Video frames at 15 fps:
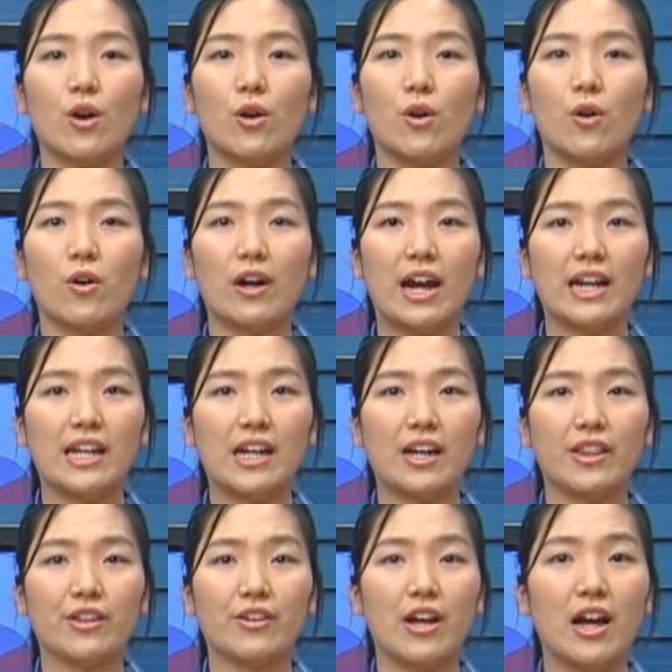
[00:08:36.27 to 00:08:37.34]
or any
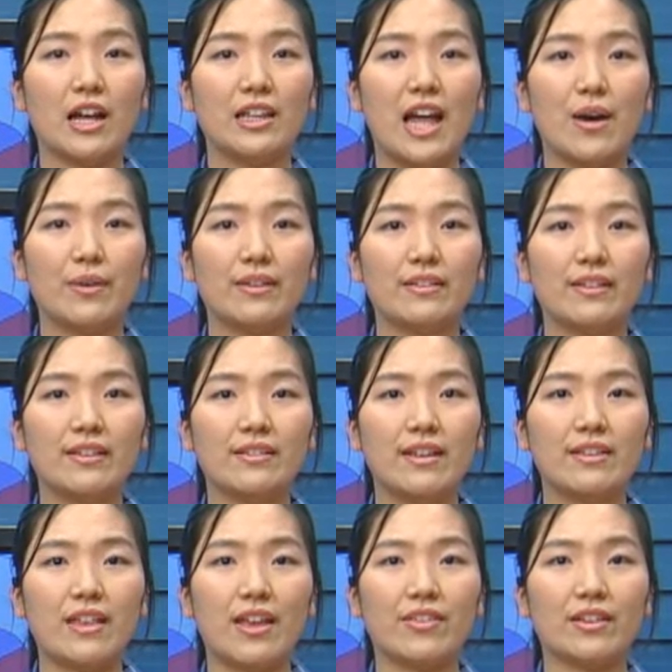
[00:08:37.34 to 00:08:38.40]
other allowances
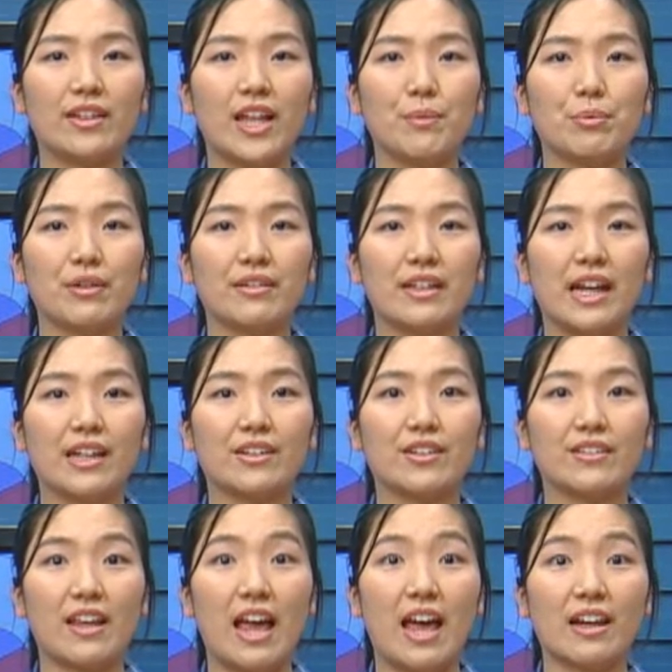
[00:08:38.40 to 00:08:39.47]
that the Labor
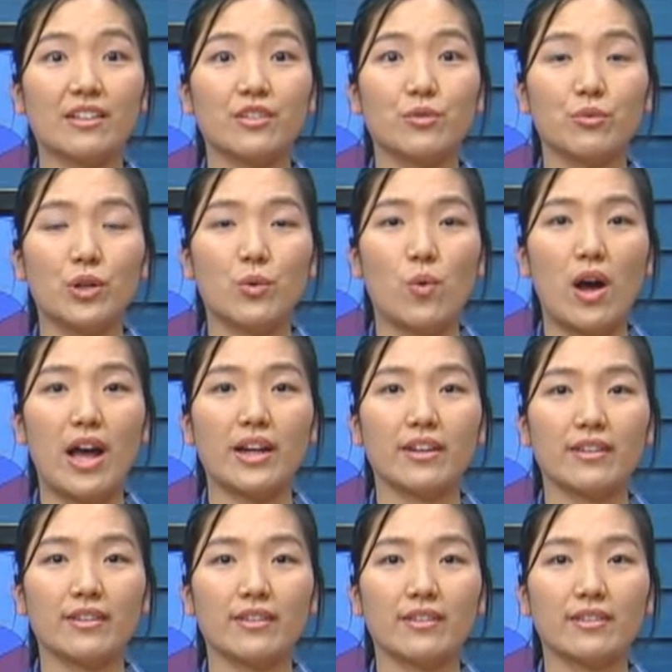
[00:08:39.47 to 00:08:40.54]
Standards Act
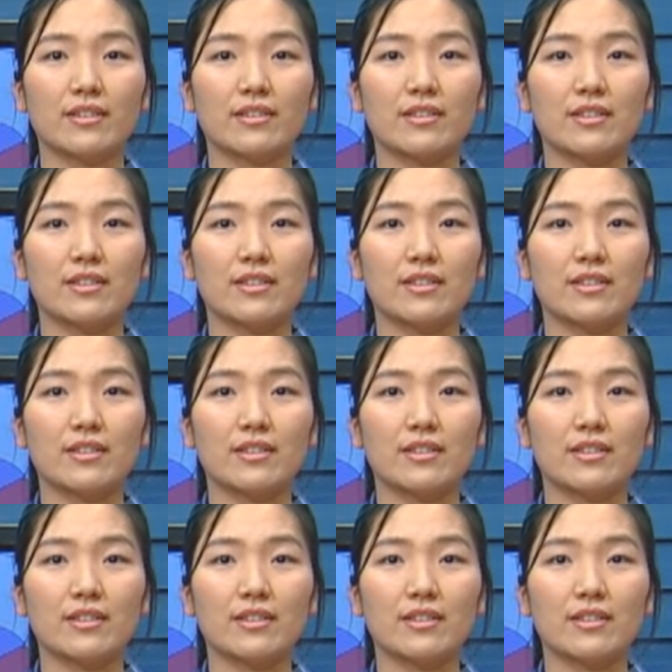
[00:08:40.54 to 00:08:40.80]
requires.